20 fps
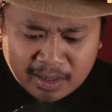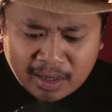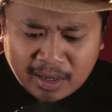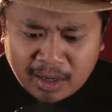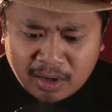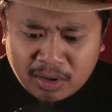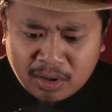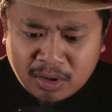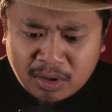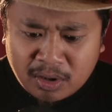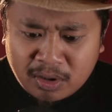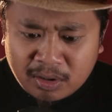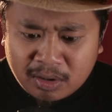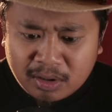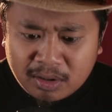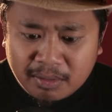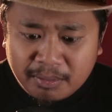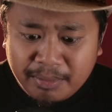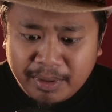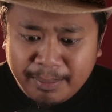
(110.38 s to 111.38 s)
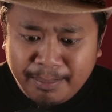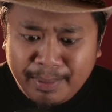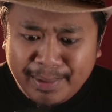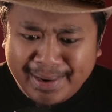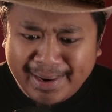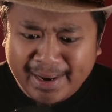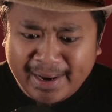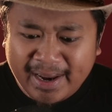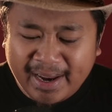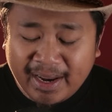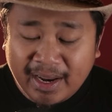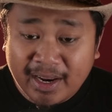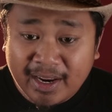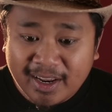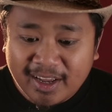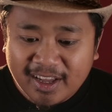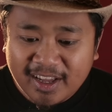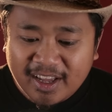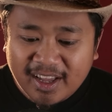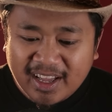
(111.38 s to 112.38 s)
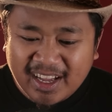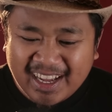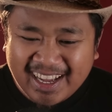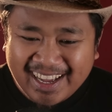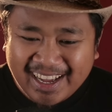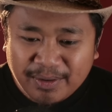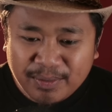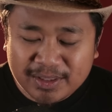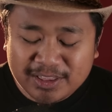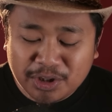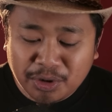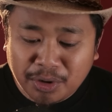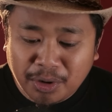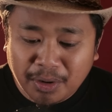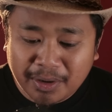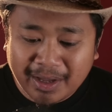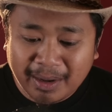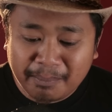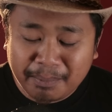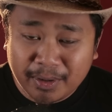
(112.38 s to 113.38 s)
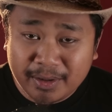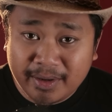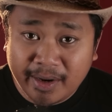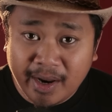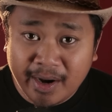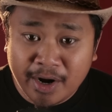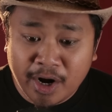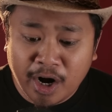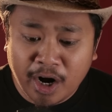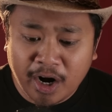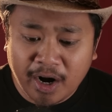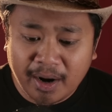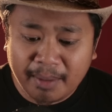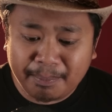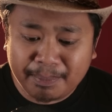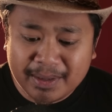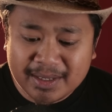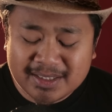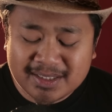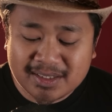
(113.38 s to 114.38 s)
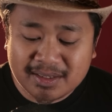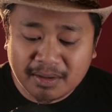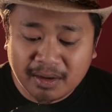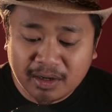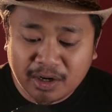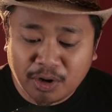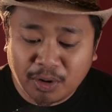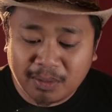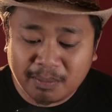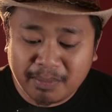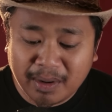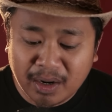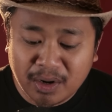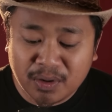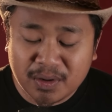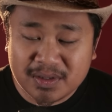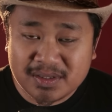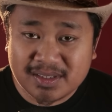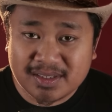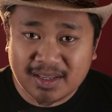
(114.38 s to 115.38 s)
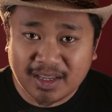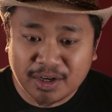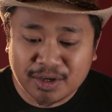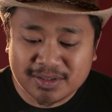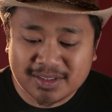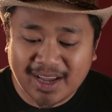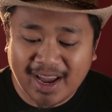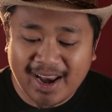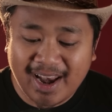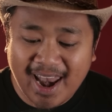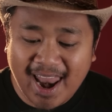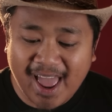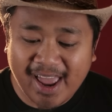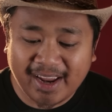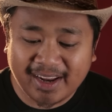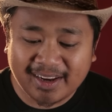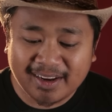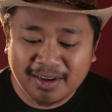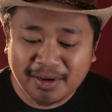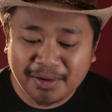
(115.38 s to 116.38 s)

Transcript: Hello, baby, what you cooking for dinner? Please cook bangus because I like